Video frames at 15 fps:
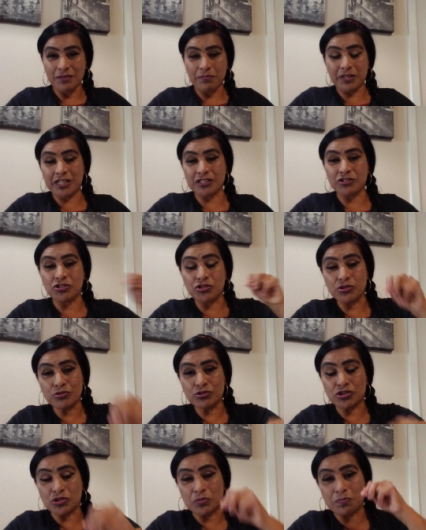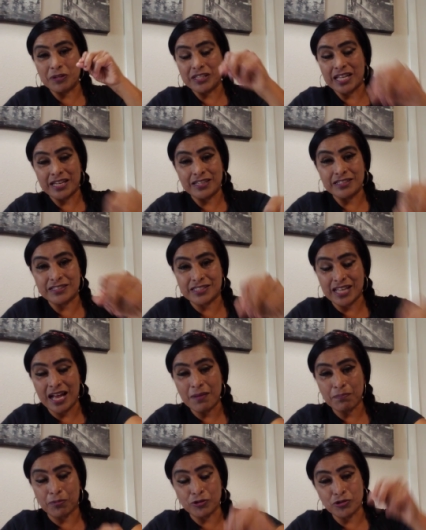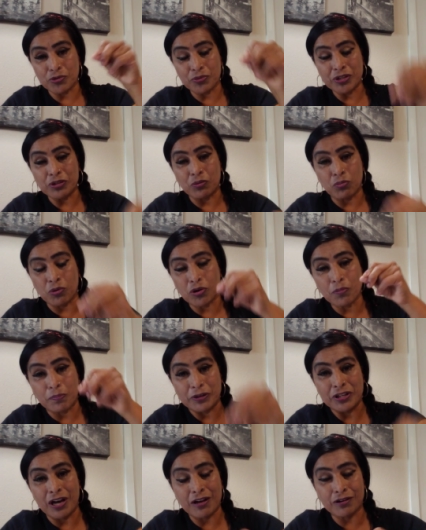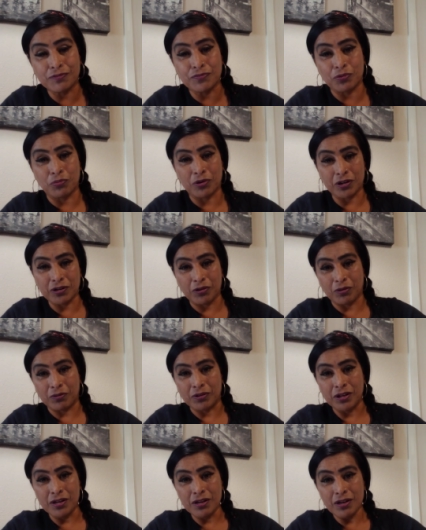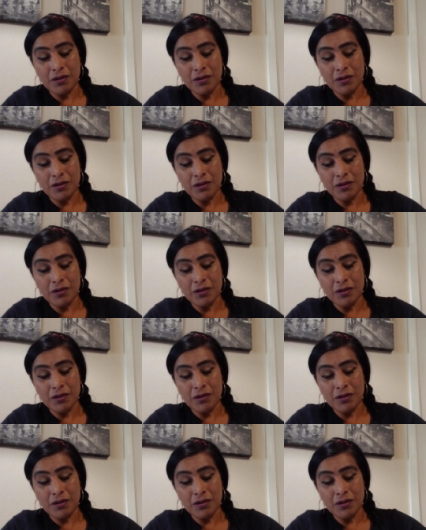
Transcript: Because you should be that example. You're in the world, but not of the world.